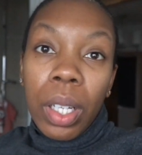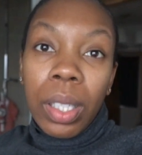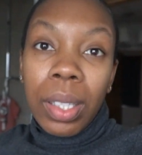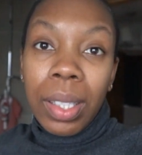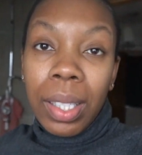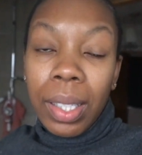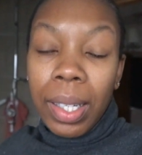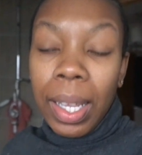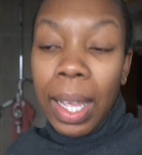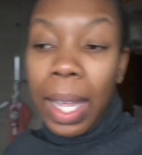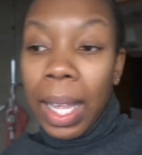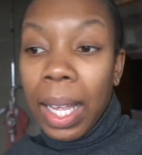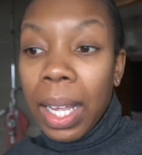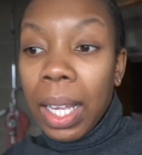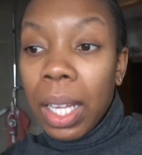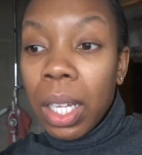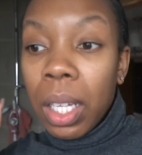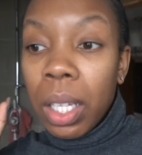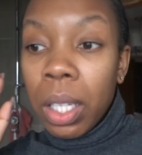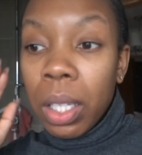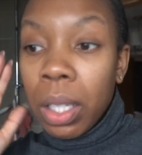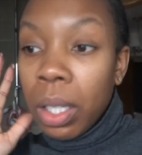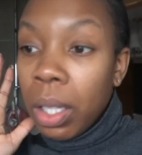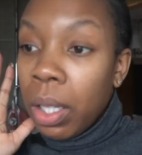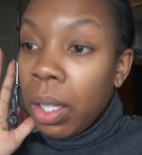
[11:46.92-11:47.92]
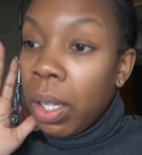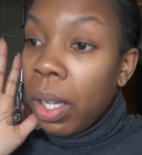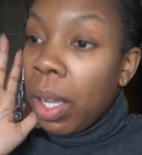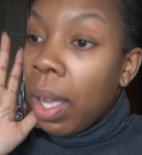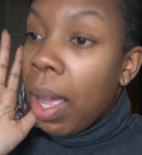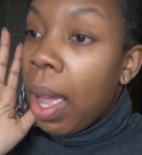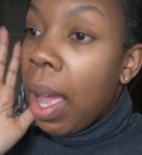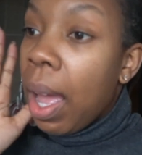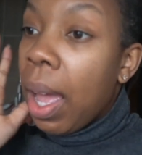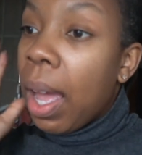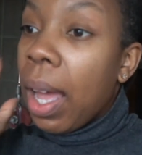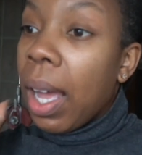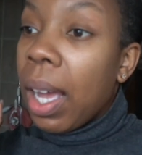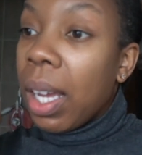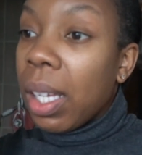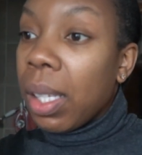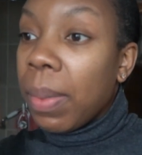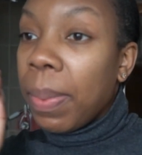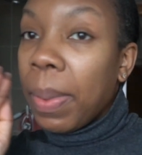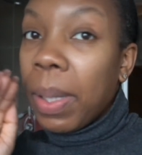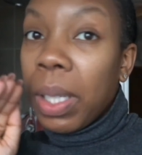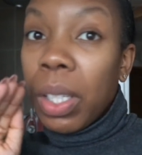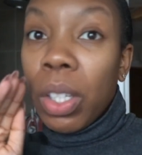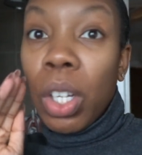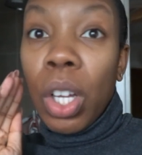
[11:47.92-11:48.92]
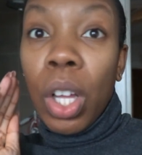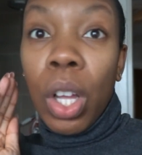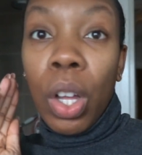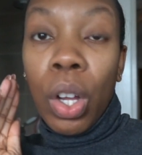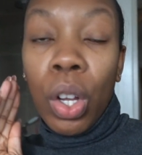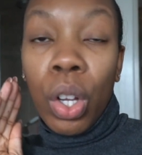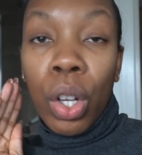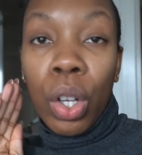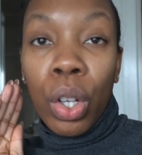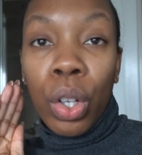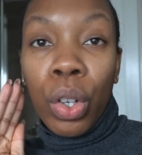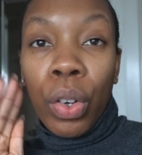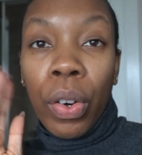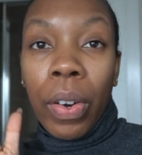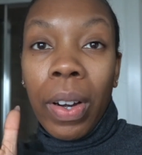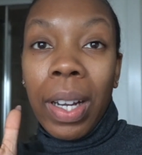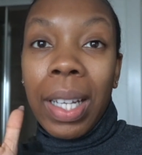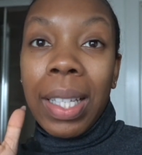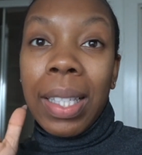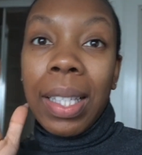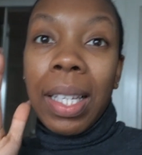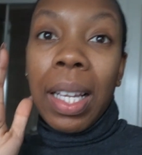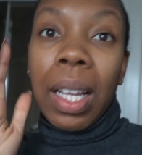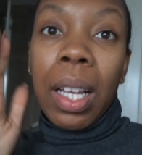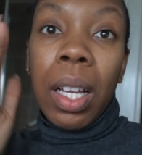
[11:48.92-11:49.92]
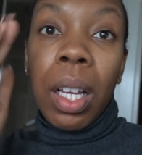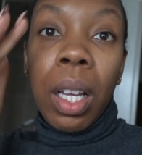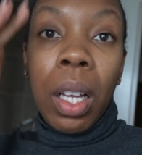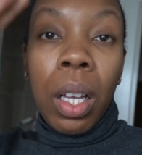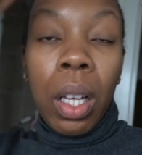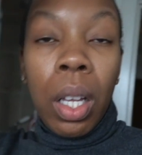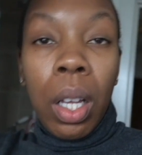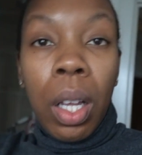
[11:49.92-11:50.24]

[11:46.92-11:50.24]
Today has been crazy.